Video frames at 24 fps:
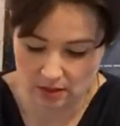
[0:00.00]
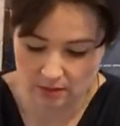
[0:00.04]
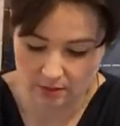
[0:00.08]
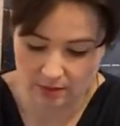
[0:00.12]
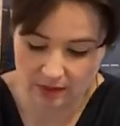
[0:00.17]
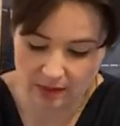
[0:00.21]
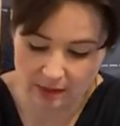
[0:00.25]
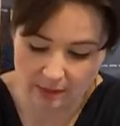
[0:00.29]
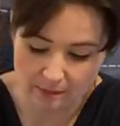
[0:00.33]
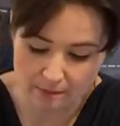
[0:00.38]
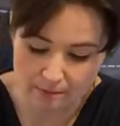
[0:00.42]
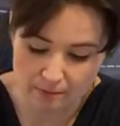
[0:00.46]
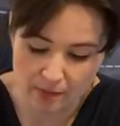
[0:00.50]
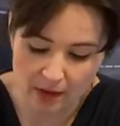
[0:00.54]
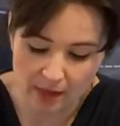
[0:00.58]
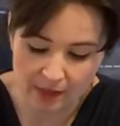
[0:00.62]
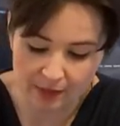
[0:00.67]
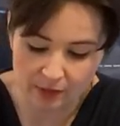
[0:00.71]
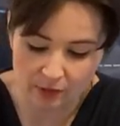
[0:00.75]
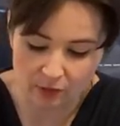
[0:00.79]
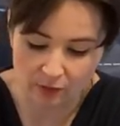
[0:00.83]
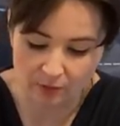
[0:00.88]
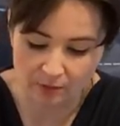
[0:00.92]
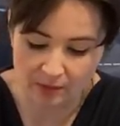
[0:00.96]
But it
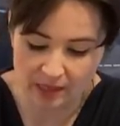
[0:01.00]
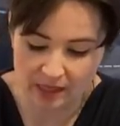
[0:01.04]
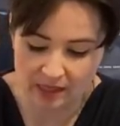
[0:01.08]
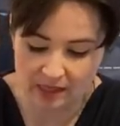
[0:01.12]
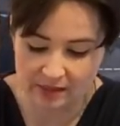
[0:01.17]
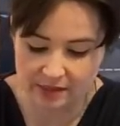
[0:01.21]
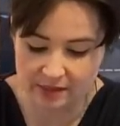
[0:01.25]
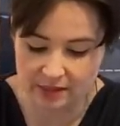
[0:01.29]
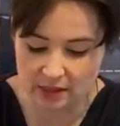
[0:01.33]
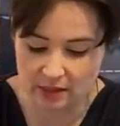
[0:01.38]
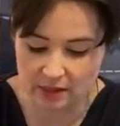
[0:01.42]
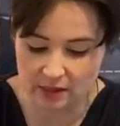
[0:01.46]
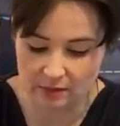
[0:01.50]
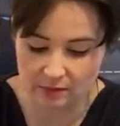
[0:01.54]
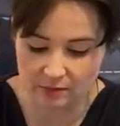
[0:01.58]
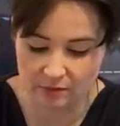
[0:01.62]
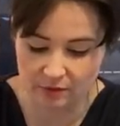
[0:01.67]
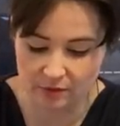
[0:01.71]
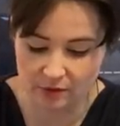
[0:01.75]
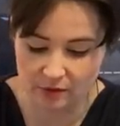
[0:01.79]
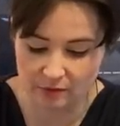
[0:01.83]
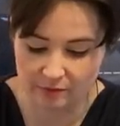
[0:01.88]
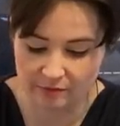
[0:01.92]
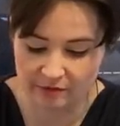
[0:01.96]
might not be in time
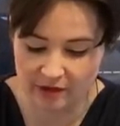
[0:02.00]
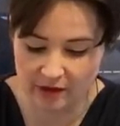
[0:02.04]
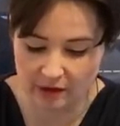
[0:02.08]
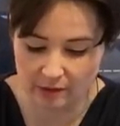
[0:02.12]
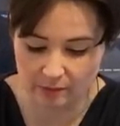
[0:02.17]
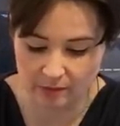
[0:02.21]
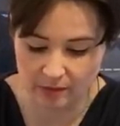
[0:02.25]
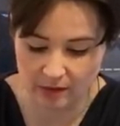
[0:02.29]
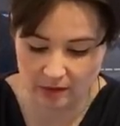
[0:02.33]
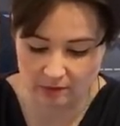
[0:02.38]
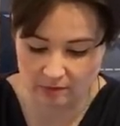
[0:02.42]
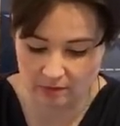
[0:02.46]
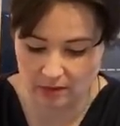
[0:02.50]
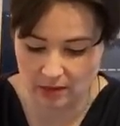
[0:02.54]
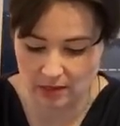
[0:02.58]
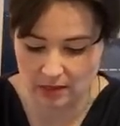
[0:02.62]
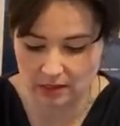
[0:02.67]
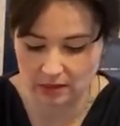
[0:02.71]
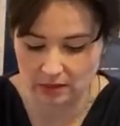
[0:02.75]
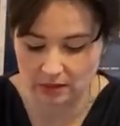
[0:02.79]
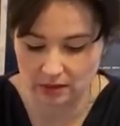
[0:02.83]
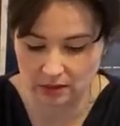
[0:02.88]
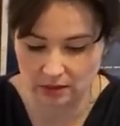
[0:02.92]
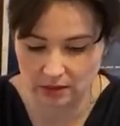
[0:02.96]
for the V I P
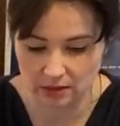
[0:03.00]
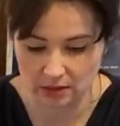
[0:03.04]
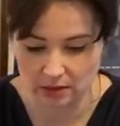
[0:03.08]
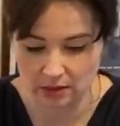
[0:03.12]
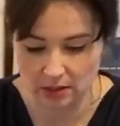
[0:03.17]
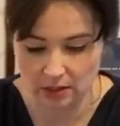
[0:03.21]
release.